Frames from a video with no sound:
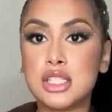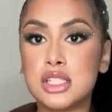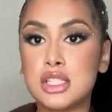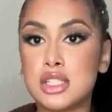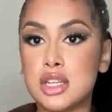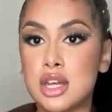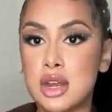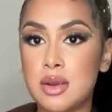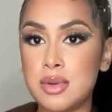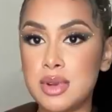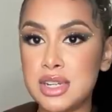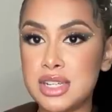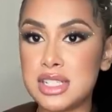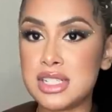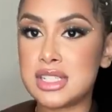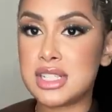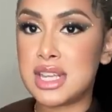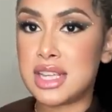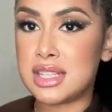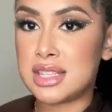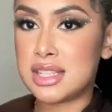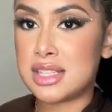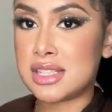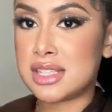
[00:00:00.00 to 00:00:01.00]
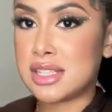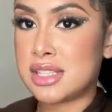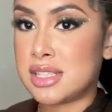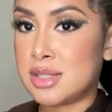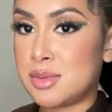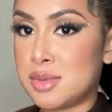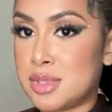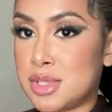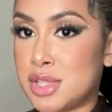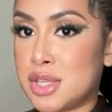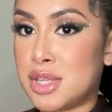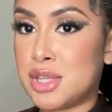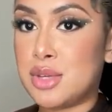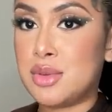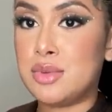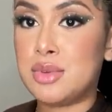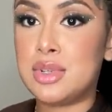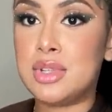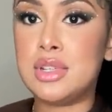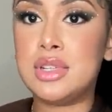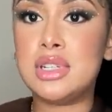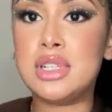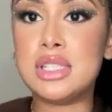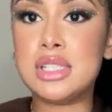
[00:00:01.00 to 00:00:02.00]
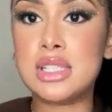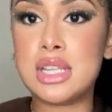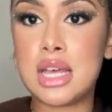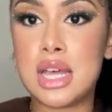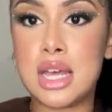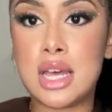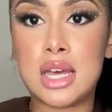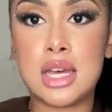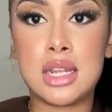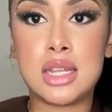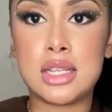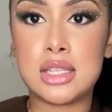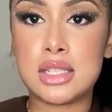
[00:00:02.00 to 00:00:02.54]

So I really just got this because it was a cute little design.